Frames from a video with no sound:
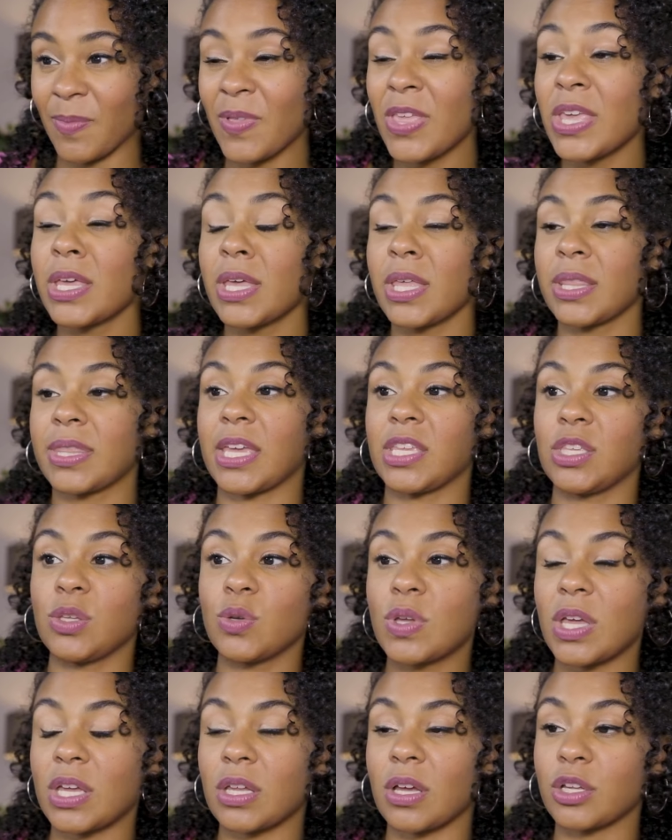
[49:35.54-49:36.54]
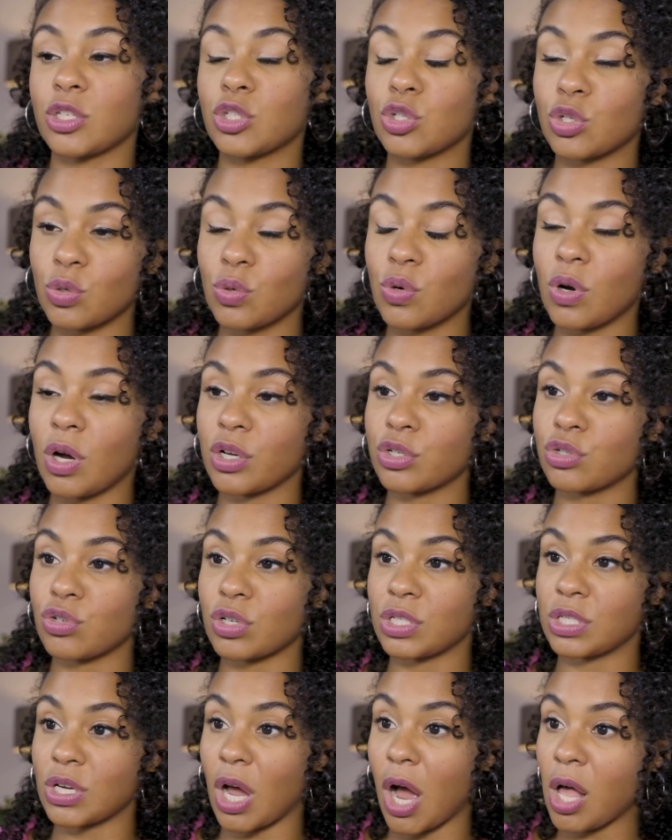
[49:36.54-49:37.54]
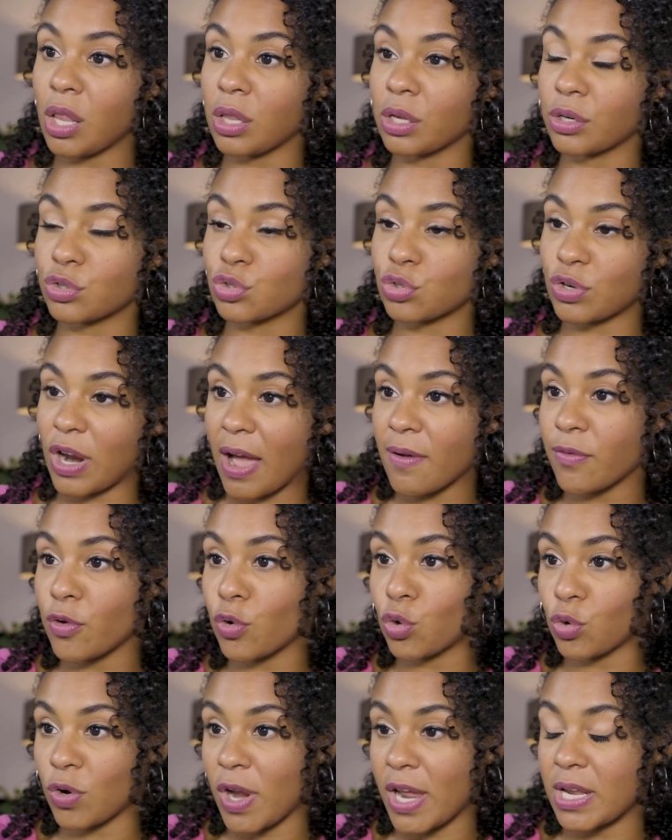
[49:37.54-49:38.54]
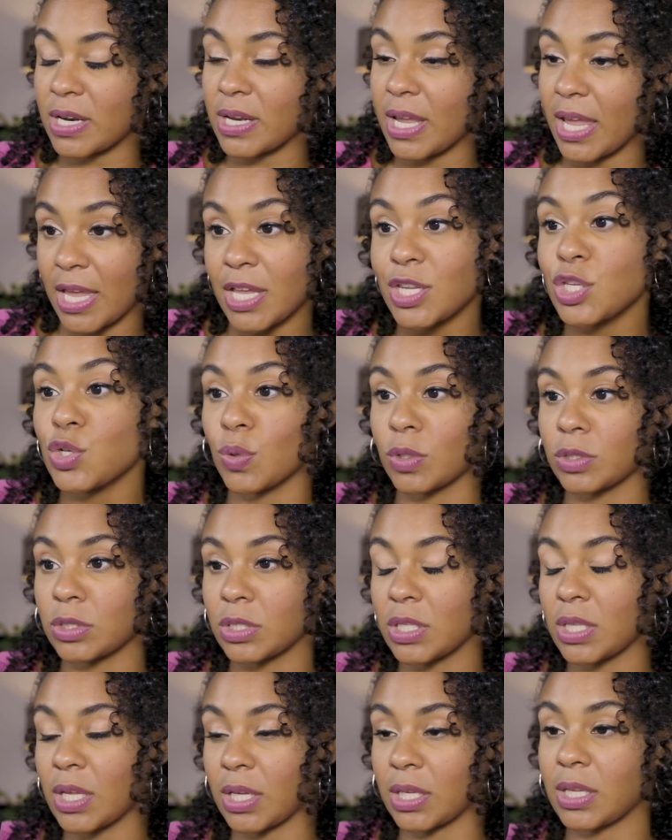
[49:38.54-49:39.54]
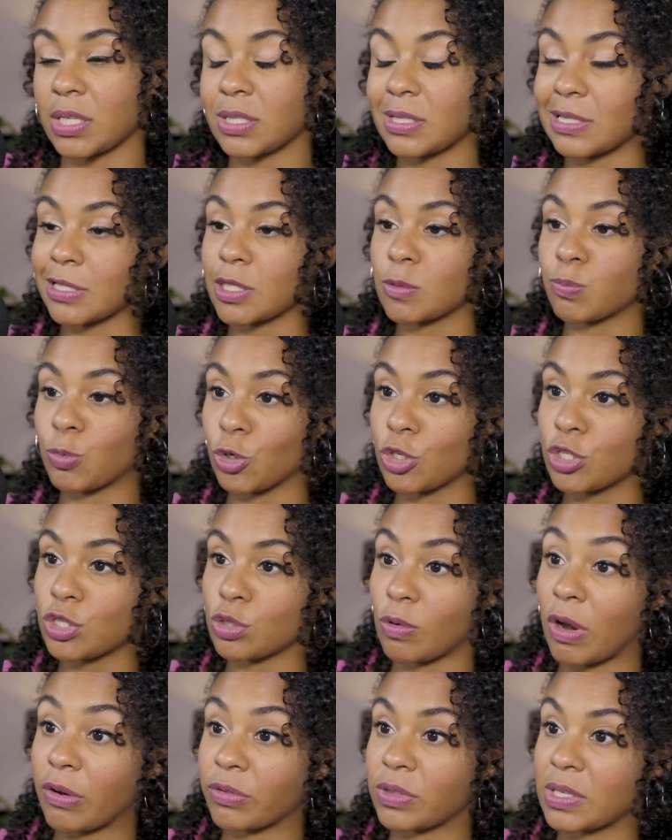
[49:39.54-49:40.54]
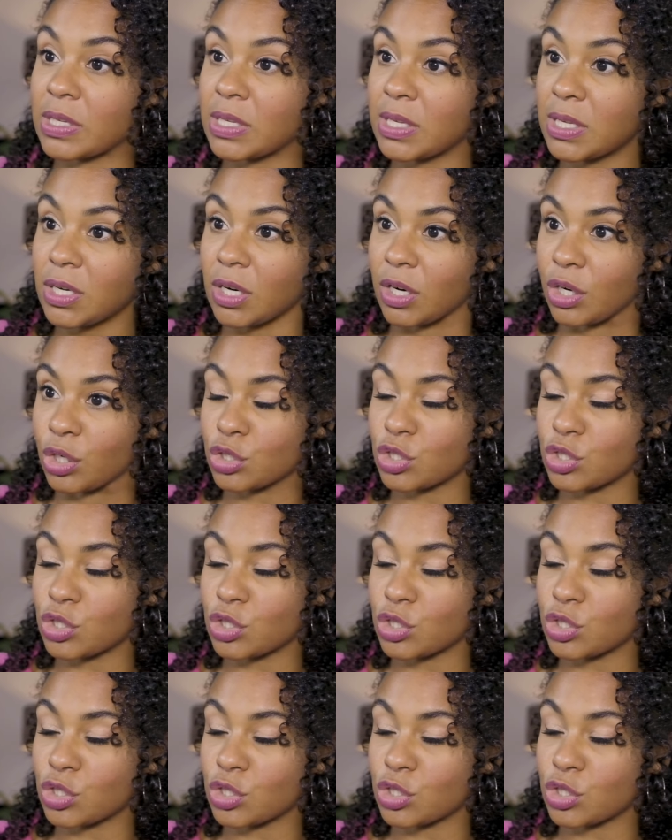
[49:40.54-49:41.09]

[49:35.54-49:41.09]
mm, that you get a two hundred dollar travel credit annually that gets dispersed throughout the year.